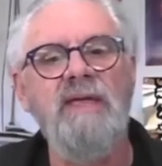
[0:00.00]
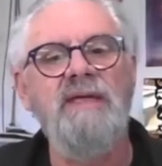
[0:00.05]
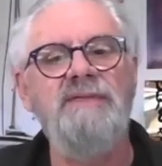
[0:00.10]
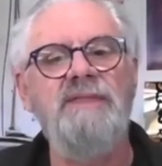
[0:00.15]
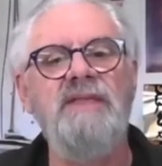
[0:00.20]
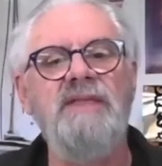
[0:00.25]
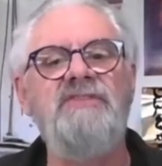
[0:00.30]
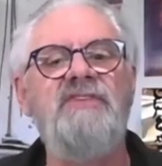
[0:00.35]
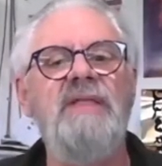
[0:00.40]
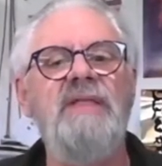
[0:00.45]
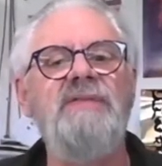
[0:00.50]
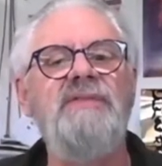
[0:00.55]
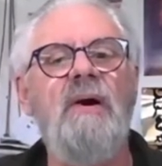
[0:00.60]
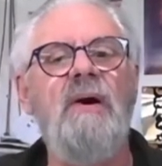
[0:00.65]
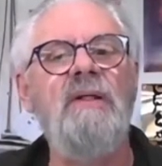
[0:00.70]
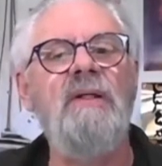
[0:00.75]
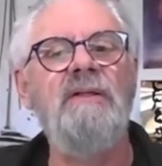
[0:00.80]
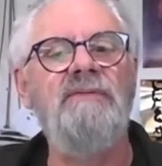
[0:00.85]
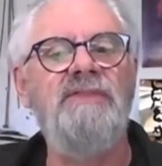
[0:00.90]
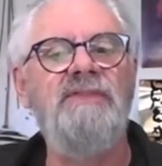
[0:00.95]
they sent
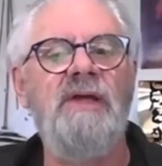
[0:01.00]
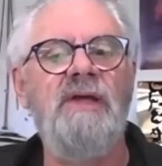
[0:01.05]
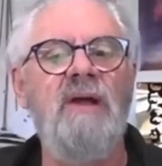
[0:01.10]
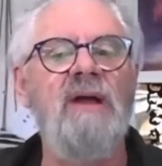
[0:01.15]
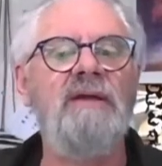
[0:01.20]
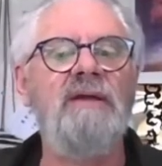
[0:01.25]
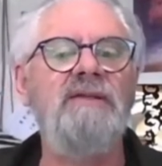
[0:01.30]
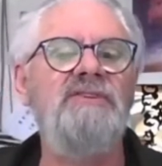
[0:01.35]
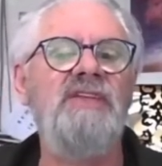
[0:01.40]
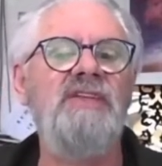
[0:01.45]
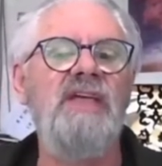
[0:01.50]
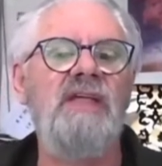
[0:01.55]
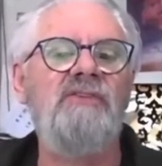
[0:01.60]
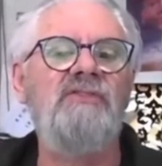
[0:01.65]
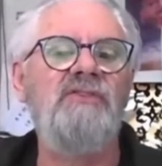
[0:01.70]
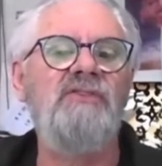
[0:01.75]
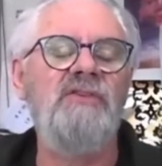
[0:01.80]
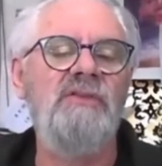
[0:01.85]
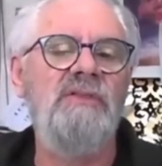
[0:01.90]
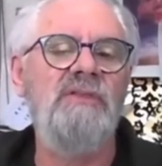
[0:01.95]
all of their
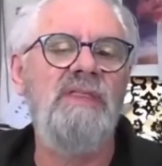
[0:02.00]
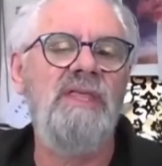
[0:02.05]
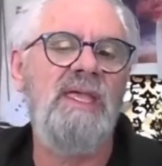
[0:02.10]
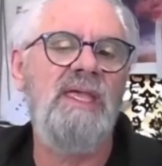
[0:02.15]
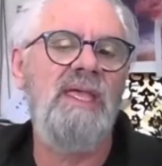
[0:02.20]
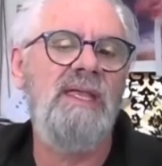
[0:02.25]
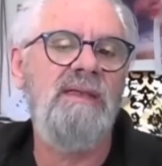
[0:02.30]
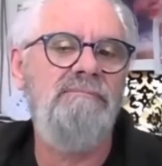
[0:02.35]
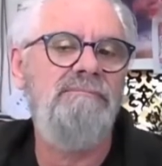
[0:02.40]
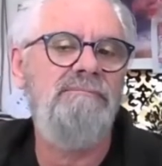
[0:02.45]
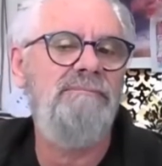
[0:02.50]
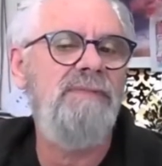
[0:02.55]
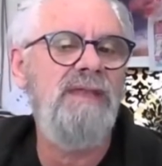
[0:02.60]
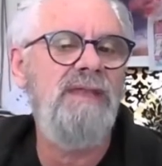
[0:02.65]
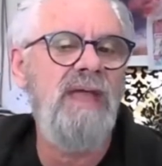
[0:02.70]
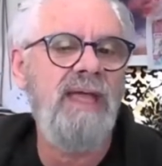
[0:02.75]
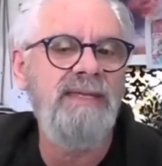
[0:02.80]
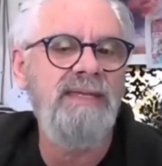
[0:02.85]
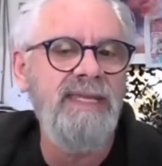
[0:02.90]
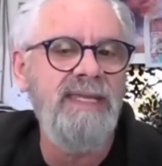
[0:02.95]
architects to the
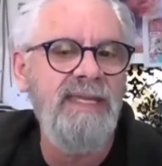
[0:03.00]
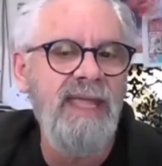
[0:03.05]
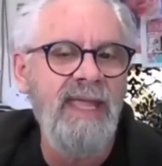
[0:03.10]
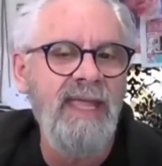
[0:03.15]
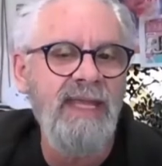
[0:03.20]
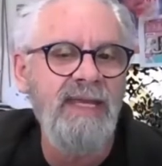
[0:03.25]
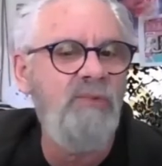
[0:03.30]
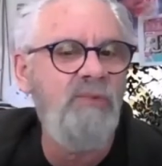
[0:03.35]
1898